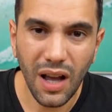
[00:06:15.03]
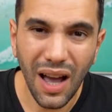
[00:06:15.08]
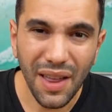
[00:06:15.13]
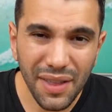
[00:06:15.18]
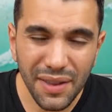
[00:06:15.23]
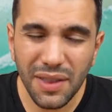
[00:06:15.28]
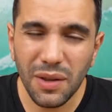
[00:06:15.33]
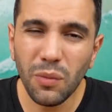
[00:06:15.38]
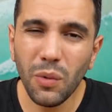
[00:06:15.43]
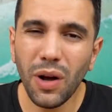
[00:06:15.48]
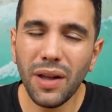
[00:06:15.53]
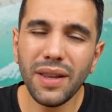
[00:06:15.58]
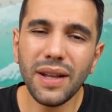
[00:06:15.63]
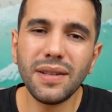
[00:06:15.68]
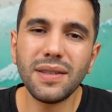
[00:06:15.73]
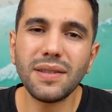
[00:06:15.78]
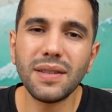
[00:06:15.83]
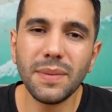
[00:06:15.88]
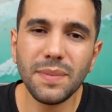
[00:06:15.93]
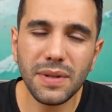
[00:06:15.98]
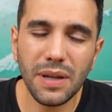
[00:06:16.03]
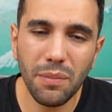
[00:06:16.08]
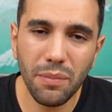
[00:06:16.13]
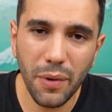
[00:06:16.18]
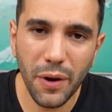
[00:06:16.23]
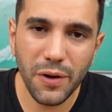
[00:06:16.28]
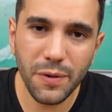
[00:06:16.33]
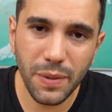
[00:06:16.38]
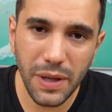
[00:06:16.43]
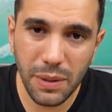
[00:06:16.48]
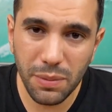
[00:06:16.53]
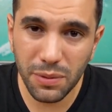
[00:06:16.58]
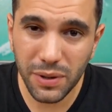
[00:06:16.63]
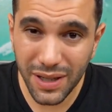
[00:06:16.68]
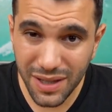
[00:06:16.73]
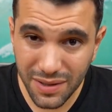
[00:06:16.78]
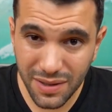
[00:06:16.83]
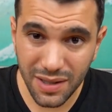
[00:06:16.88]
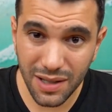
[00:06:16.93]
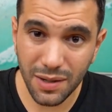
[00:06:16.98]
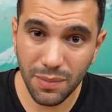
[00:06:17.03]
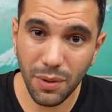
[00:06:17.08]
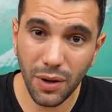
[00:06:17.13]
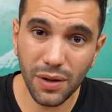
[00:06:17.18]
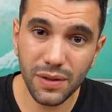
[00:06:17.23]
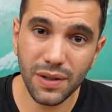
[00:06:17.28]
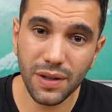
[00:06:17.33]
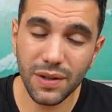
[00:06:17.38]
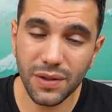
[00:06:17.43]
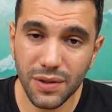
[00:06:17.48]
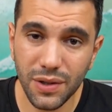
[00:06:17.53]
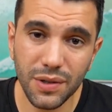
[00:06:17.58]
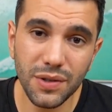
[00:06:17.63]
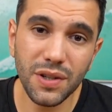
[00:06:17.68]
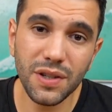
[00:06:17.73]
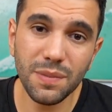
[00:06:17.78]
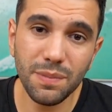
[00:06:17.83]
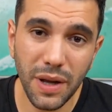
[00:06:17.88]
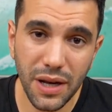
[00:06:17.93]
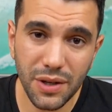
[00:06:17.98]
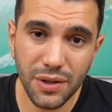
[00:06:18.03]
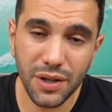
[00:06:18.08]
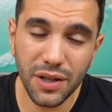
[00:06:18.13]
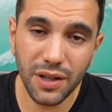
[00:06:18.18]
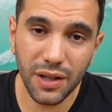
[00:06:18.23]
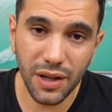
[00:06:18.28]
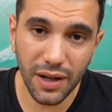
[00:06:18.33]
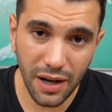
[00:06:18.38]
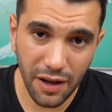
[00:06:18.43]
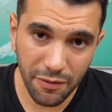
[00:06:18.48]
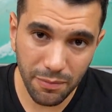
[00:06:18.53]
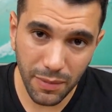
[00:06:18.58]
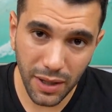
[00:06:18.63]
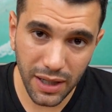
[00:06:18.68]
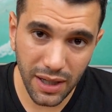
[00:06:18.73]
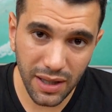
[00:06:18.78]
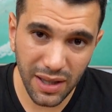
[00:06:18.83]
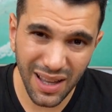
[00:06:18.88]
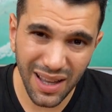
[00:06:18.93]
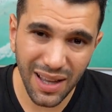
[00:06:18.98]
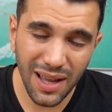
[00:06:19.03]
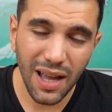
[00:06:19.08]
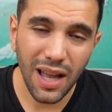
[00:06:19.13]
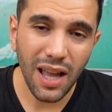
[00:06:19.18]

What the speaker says: I think the one that slips up most people is the deposit. So just make sure you got enough money there.